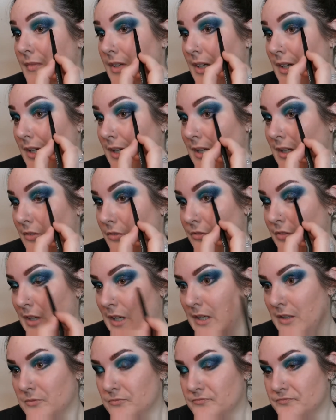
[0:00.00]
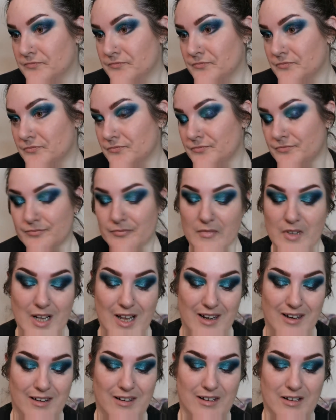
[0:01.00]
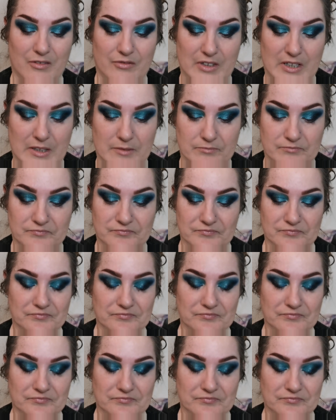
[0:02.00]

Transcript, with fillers: Yeah, I love that. Love it.